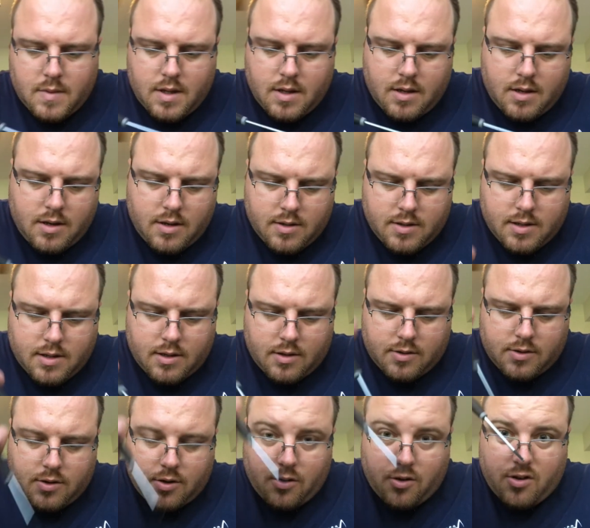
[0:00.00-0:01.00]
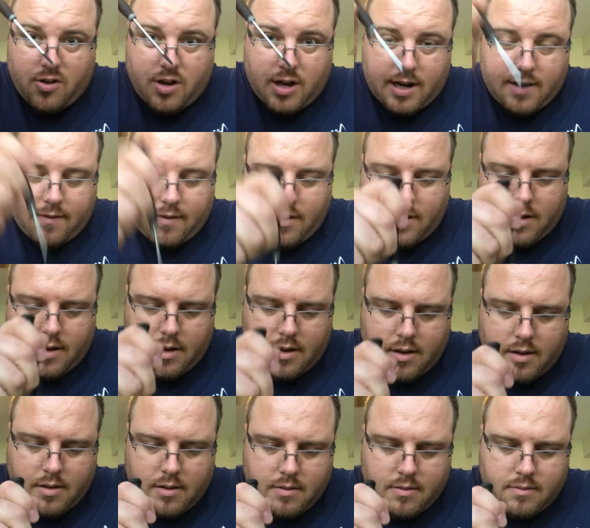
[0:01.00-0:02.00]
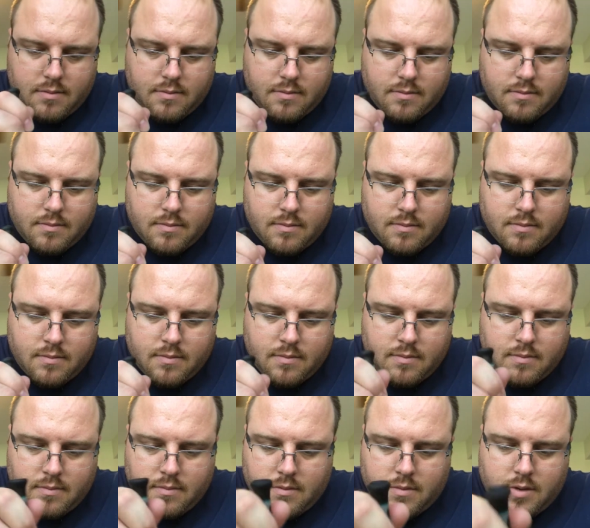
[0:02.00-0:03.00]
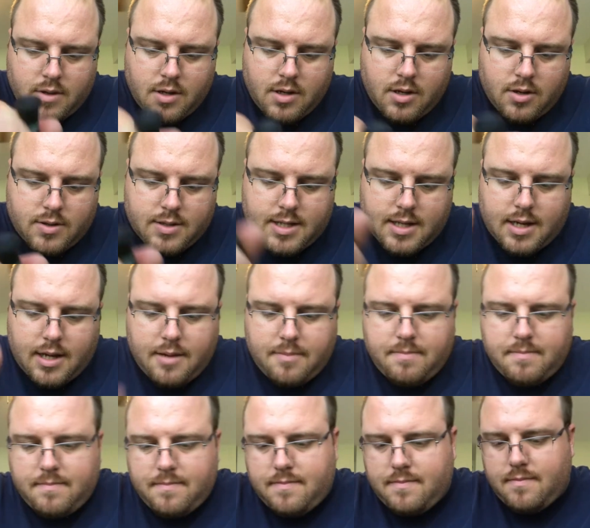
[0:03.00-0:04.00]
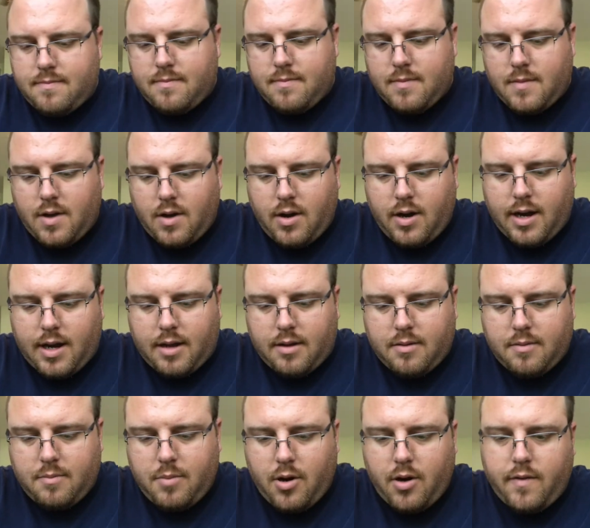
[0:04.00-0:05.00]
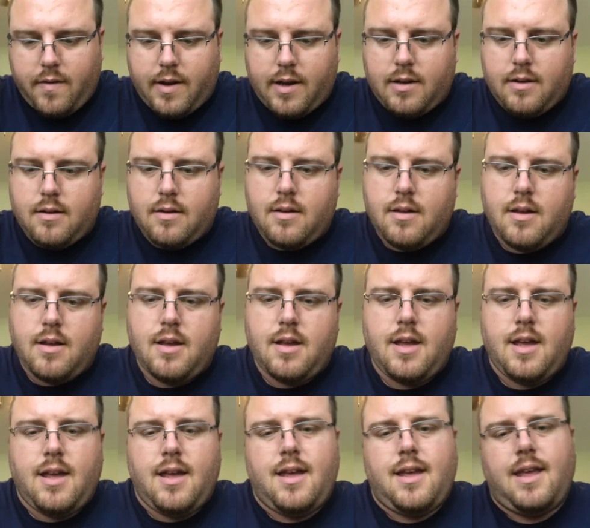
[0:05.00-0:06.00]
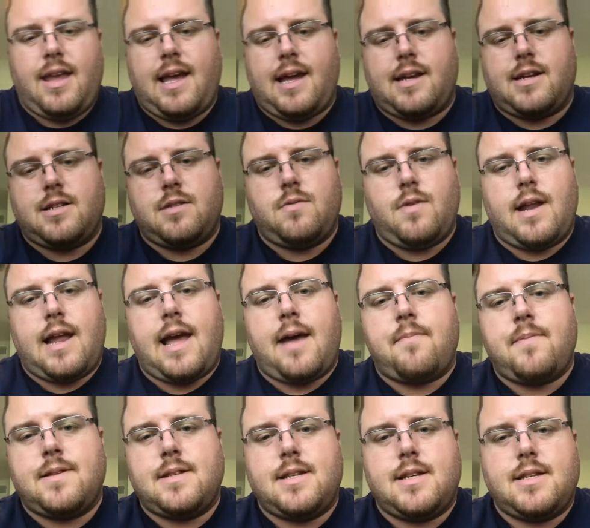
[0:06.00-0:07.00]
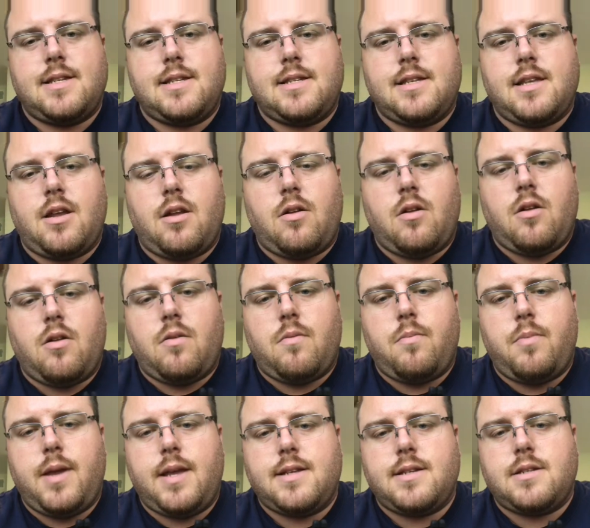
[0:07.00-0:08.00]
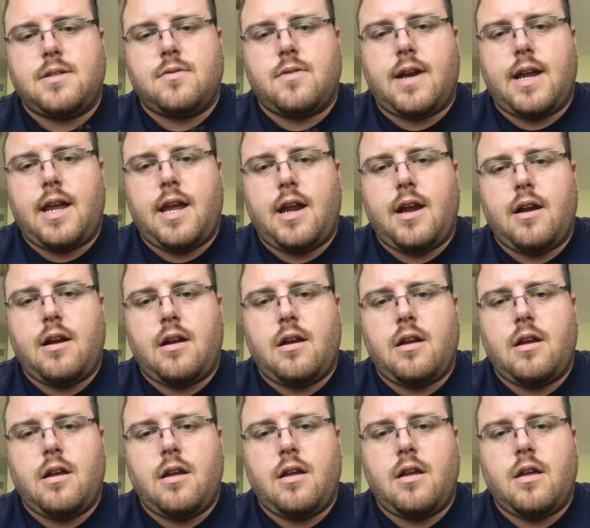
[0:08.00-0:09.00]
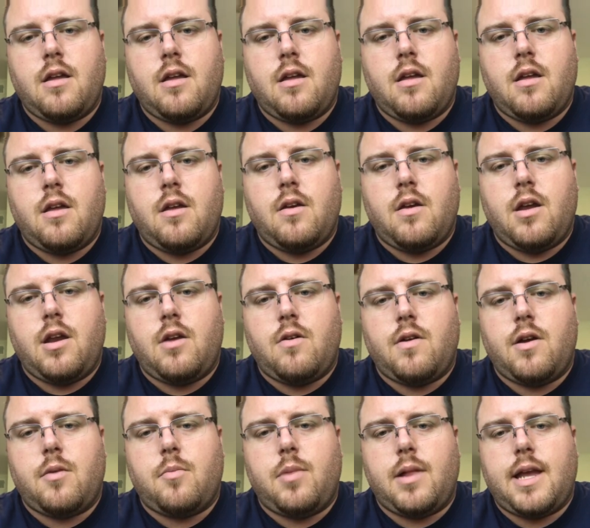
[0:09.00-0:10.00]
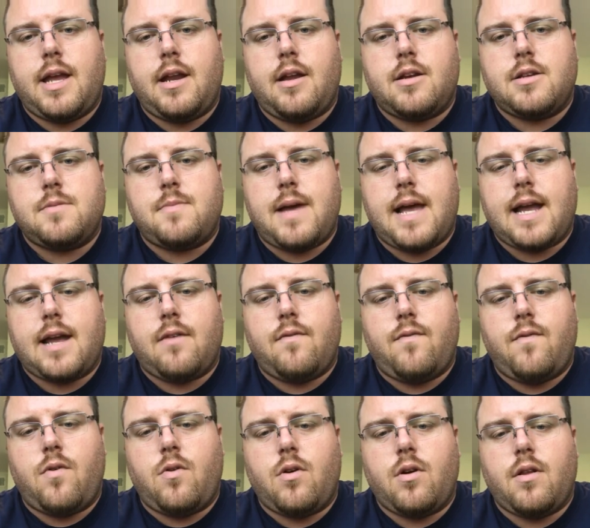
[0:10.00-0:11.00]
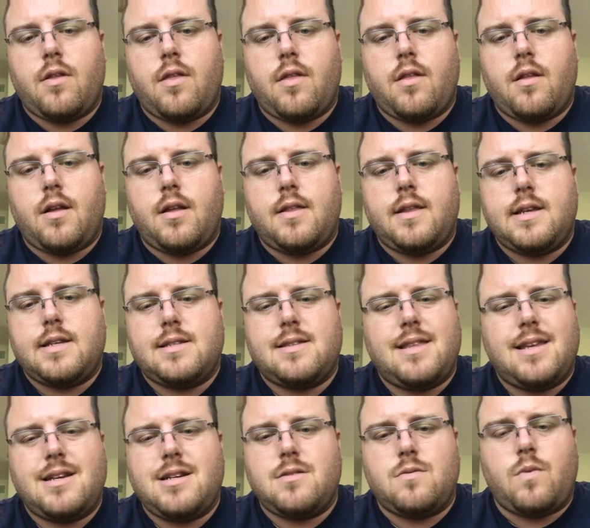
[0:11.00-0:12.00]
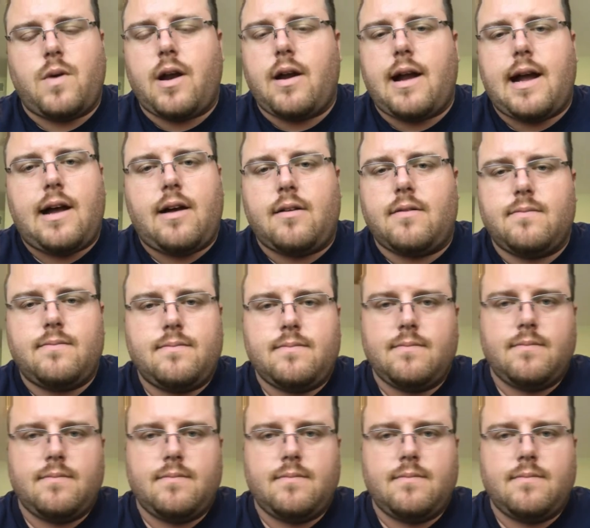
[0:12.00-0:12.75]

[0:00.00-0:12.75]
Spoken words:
You can use a little screwdriver to coax it up. Alright, perfect. Yeah, just what happens is these little pieces right here, you know, where your blade goes back and forth on these, they just wear out.